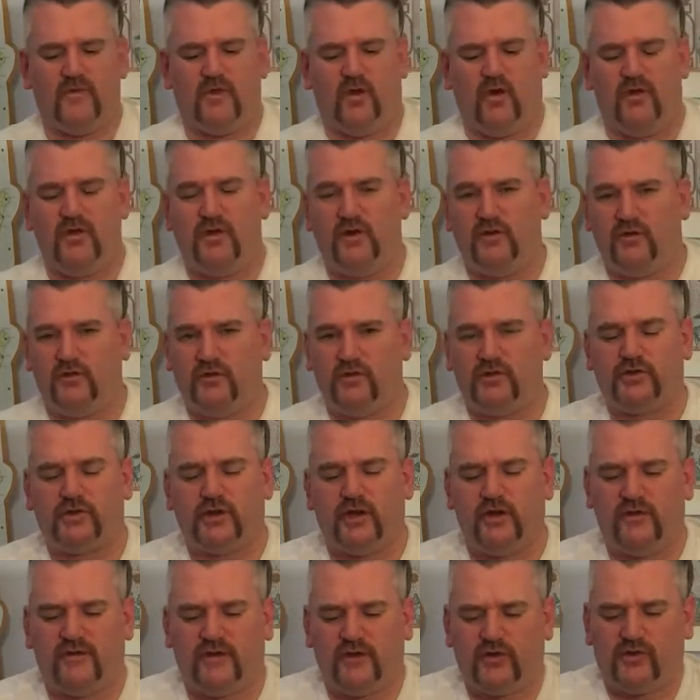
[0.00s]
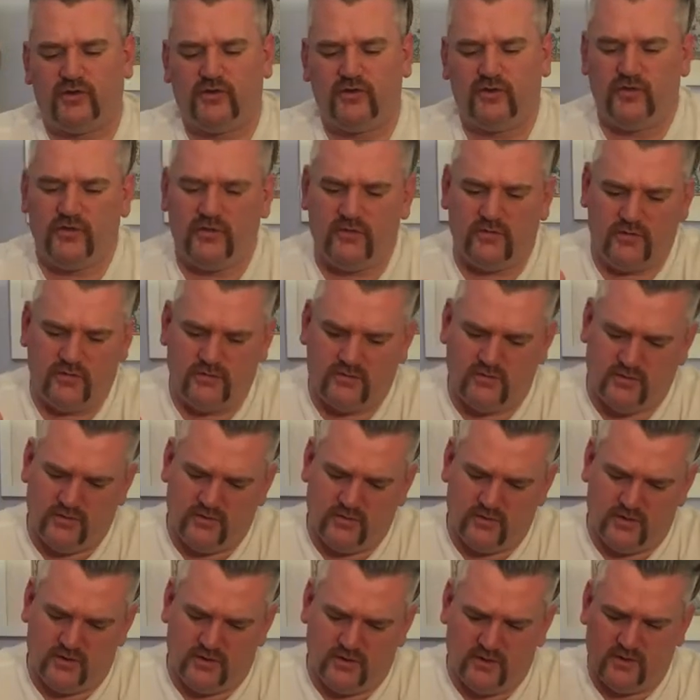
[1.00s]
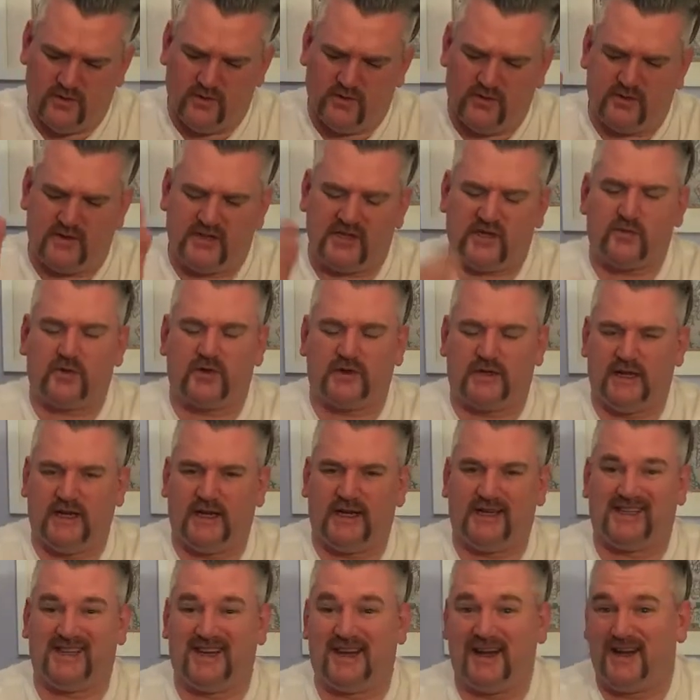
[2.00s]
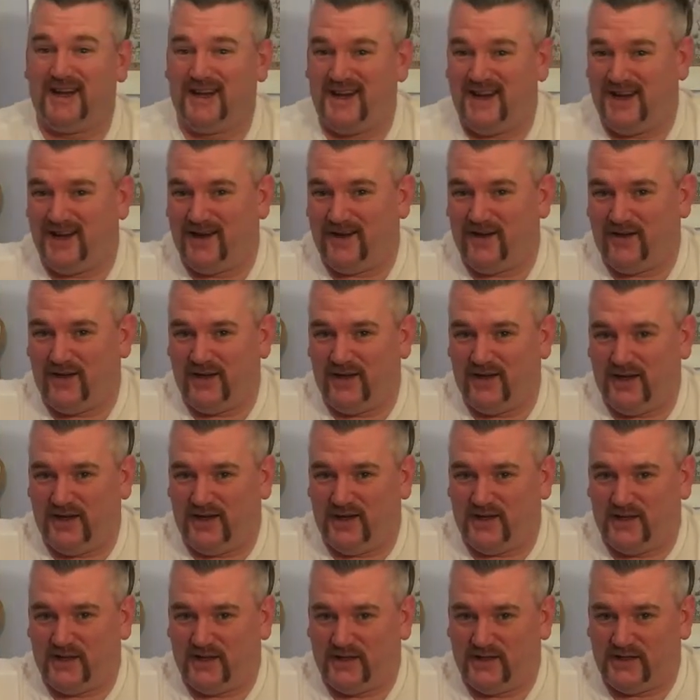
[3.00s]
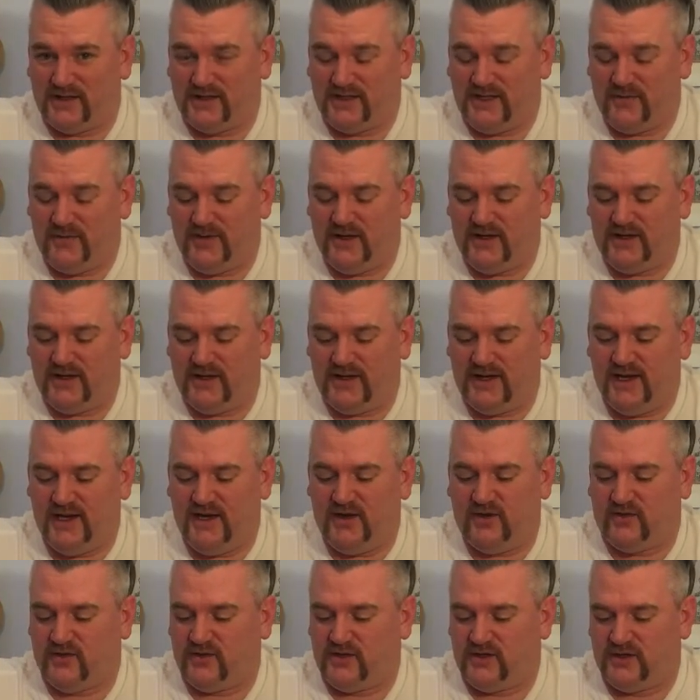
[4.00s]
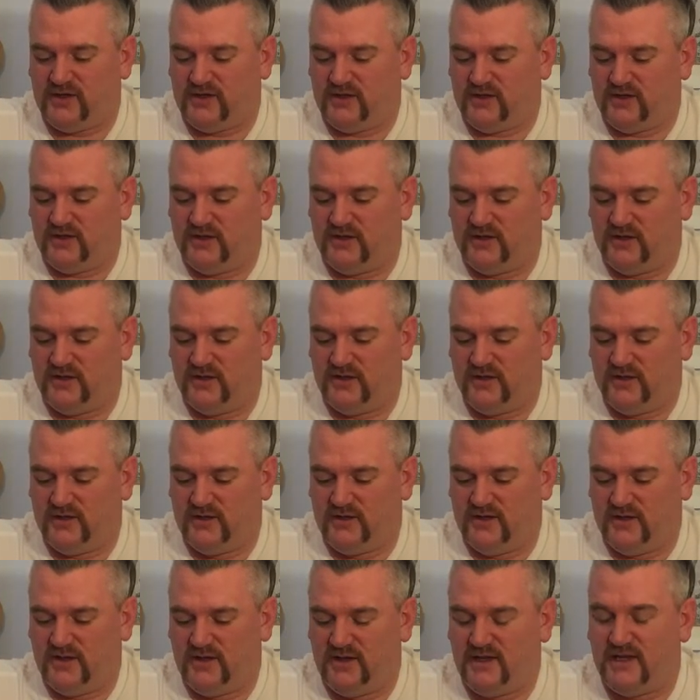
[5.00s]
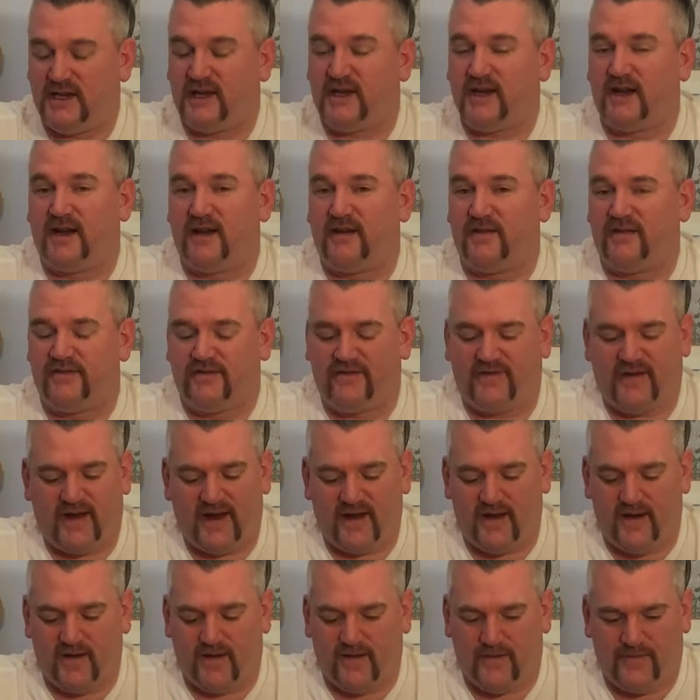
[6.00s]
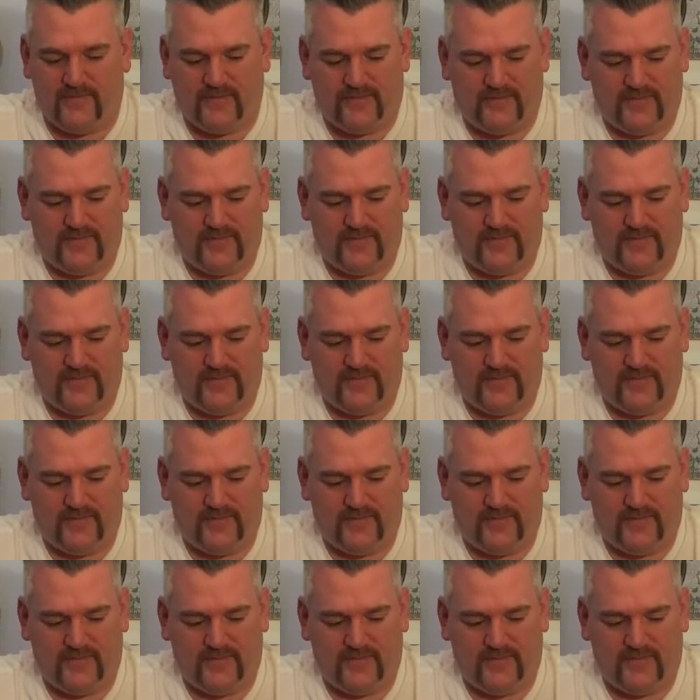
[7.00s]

On the nose, out of the two, this one takes an early lead, the seaweed aeons digging in fire.